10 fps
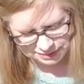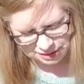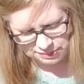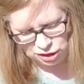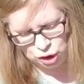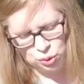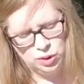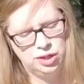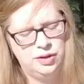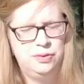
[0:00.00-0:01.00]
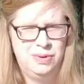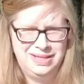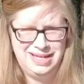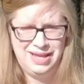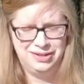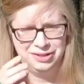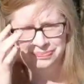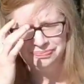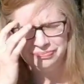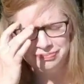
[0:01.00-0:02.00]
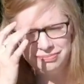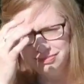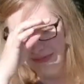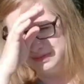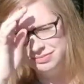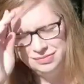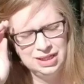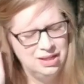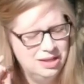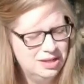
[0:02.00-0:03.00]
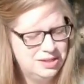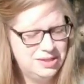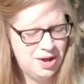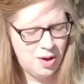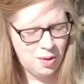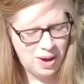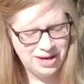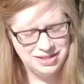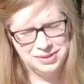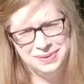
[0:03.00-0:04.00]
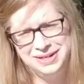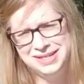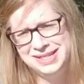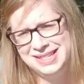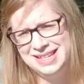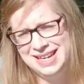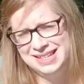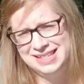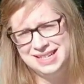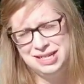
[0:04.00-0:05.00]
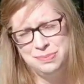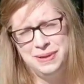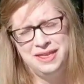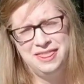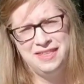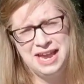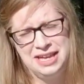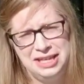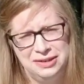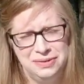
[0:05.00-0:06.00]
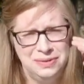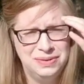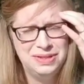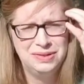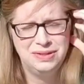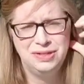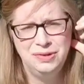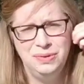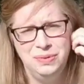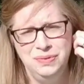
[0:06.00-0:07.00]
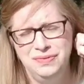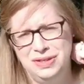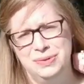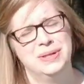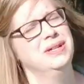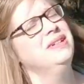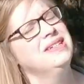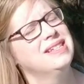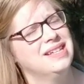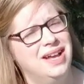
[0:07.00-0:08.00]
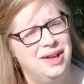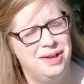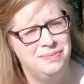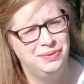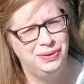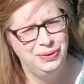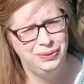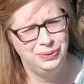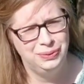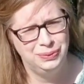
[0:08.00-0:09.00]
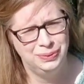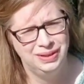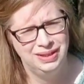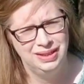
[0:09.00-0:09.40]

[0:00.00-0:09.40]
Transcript: I was gonna be short on the Rust Heather. So I just wanted to extend a big thank you to two viewers who